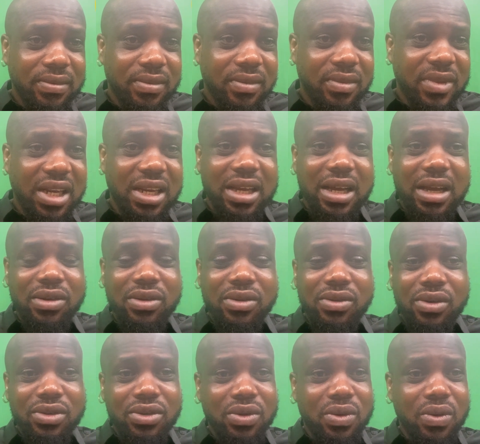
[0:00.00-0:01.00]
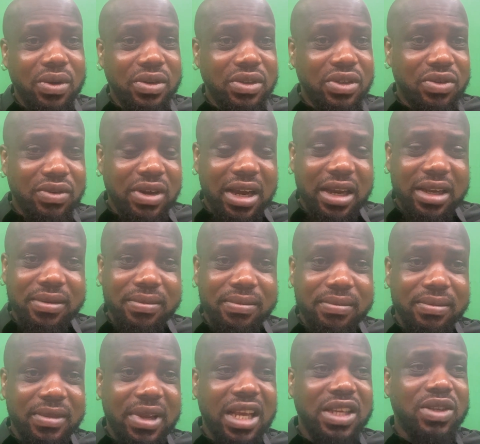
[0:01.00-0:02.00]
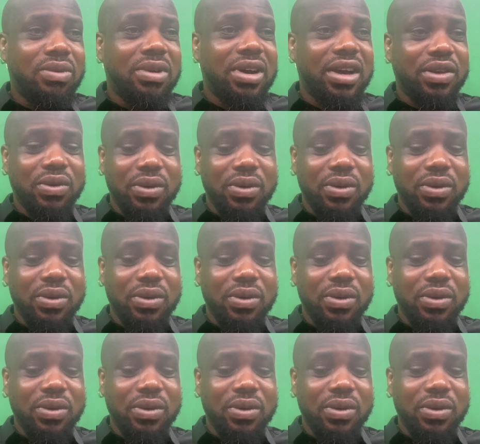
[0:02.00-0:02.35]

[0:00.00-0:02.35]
that they are going to go on strike. That's why you